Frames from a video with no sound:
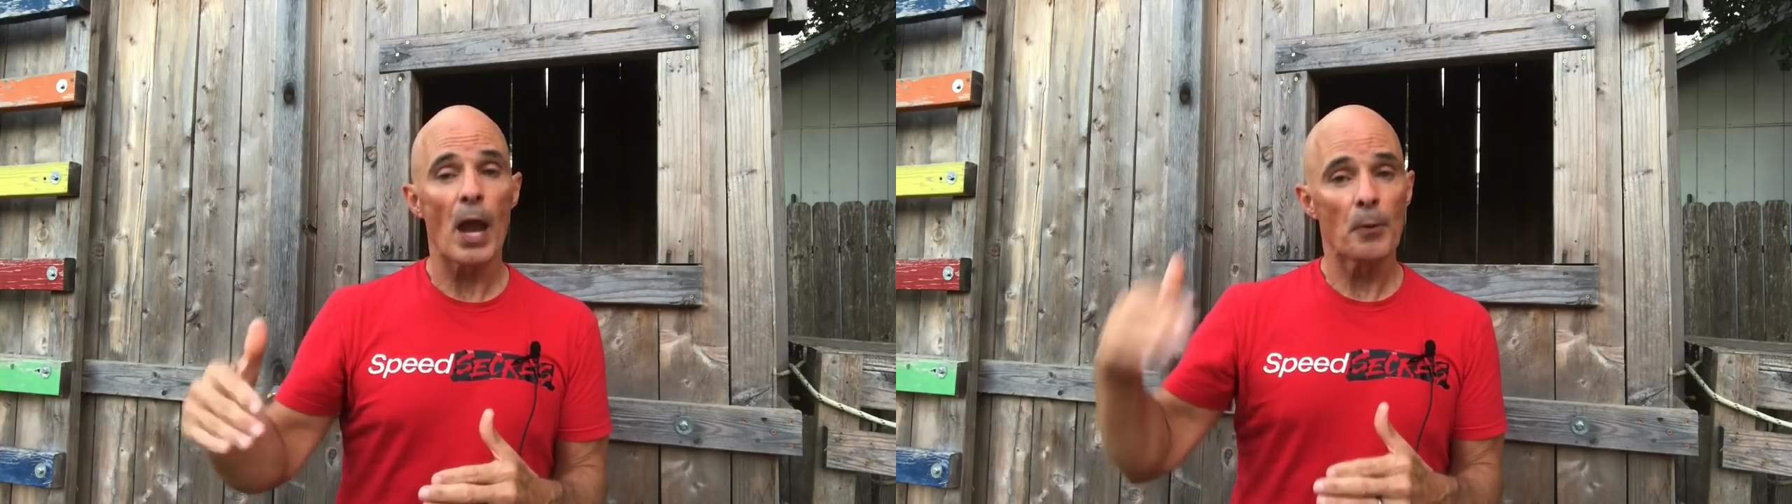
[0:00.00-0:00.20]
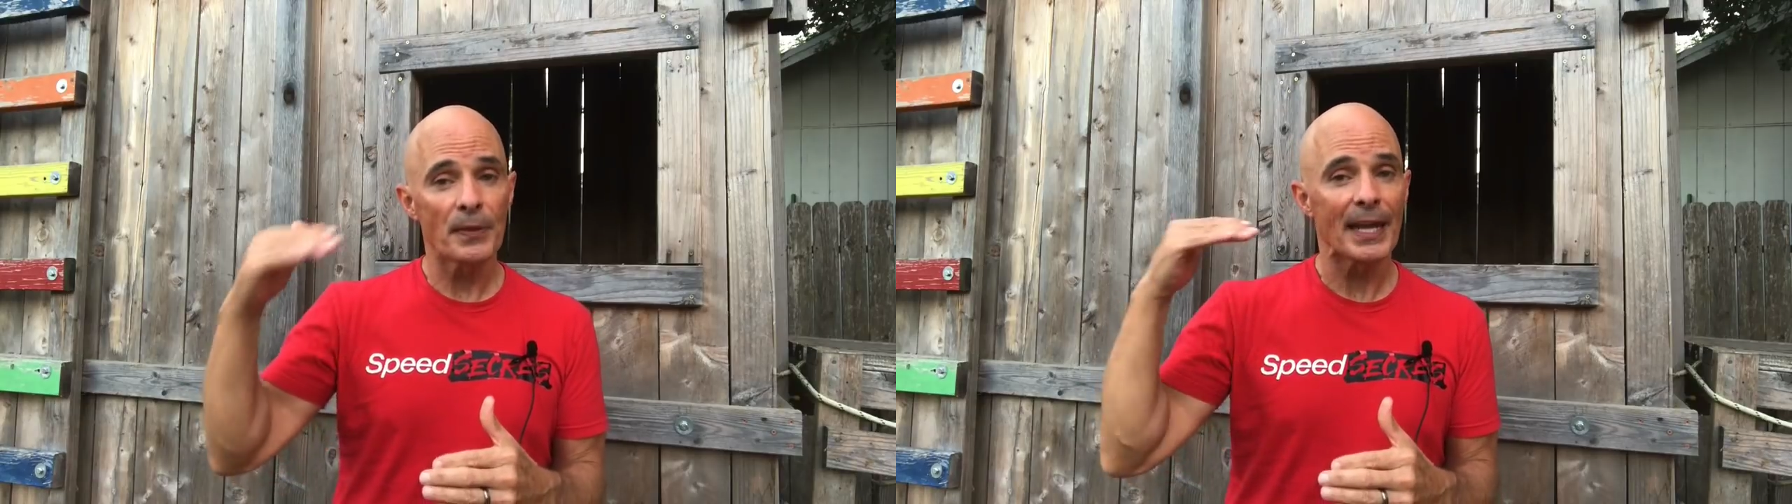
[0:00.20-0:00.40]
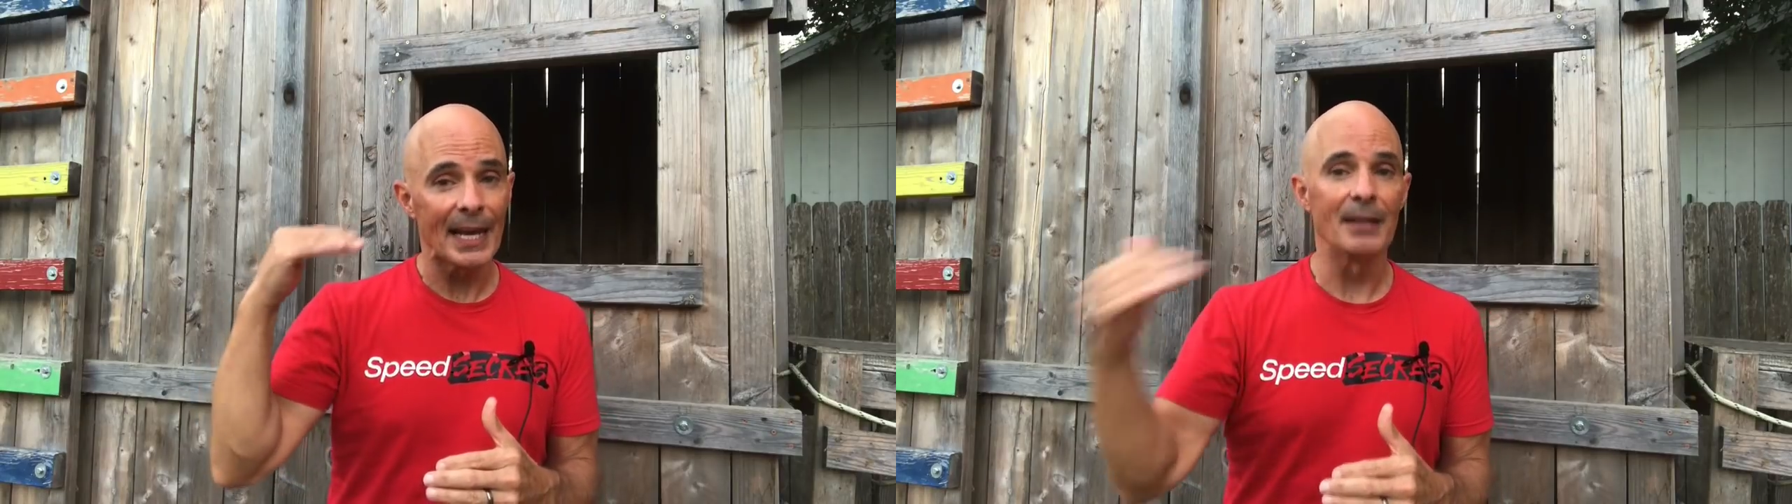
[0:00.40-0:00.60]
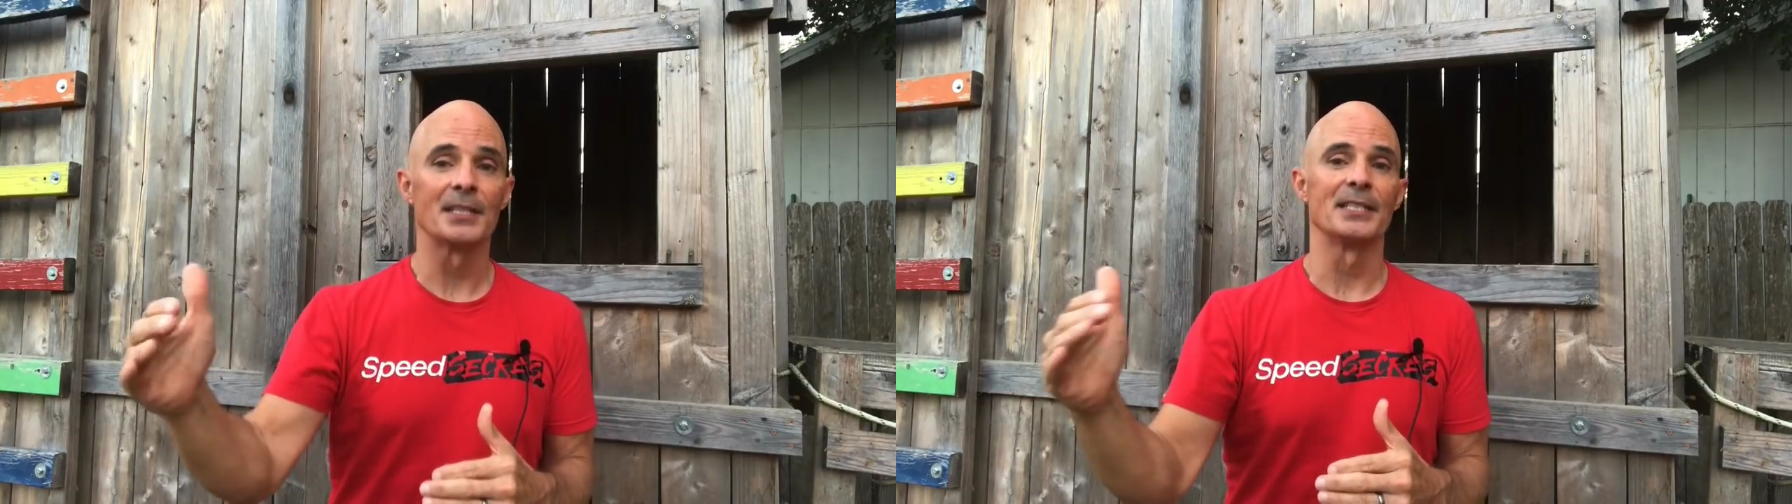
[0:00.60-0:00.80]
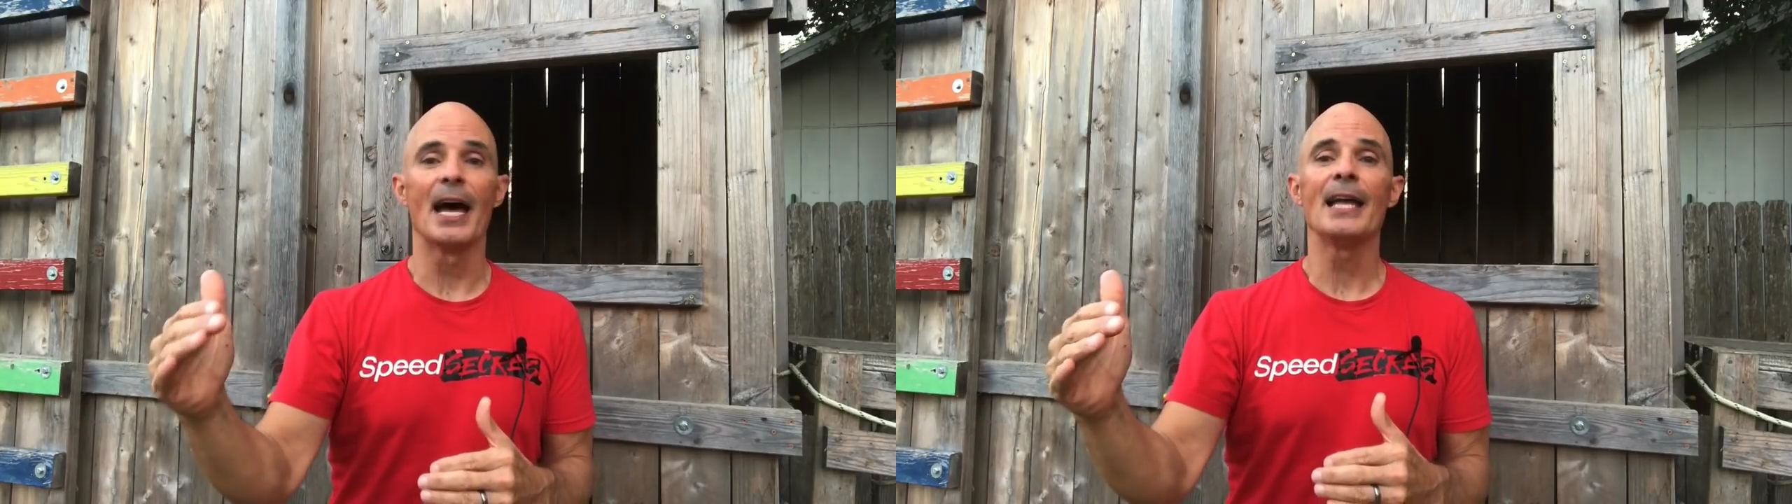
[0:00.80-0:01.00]
with that
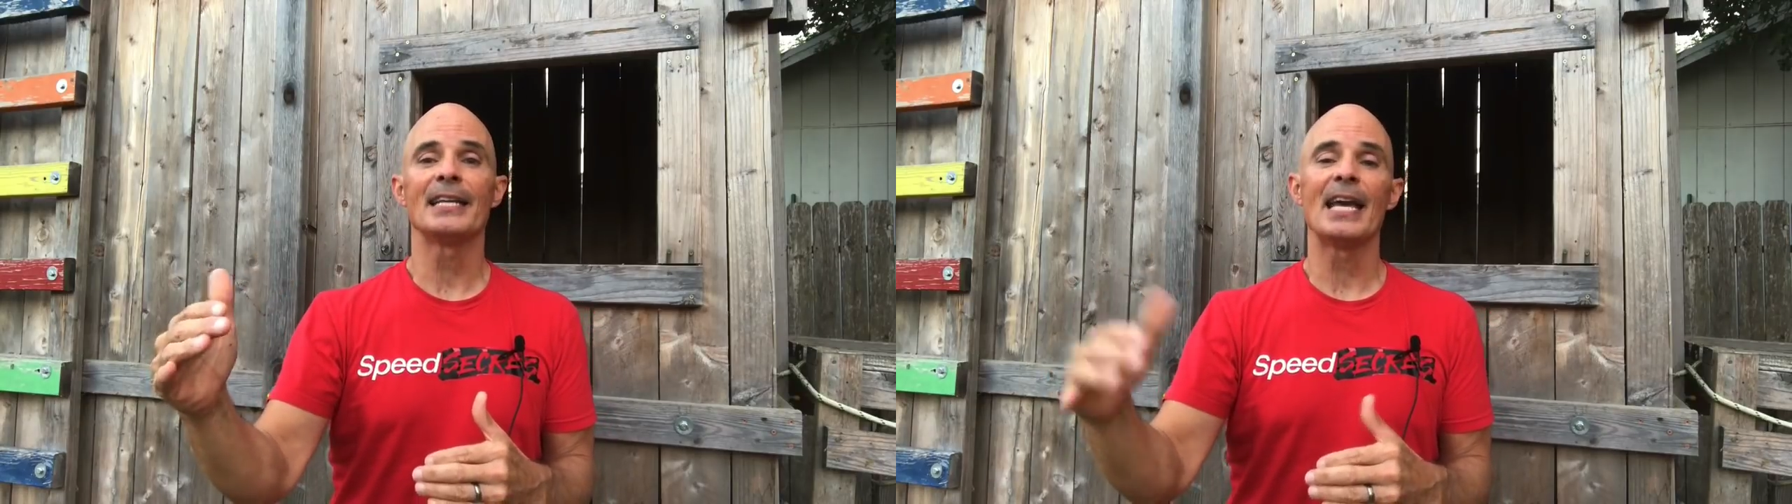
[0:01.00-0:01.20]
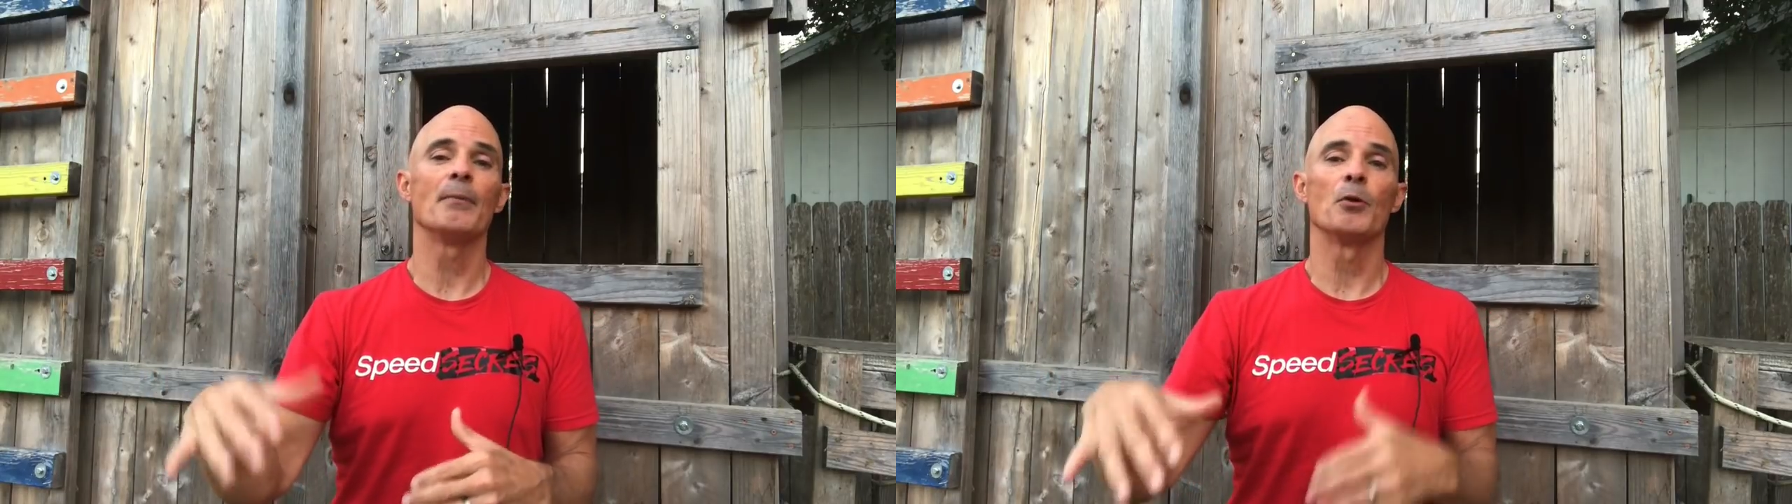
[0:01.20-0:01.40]
LS9 cam.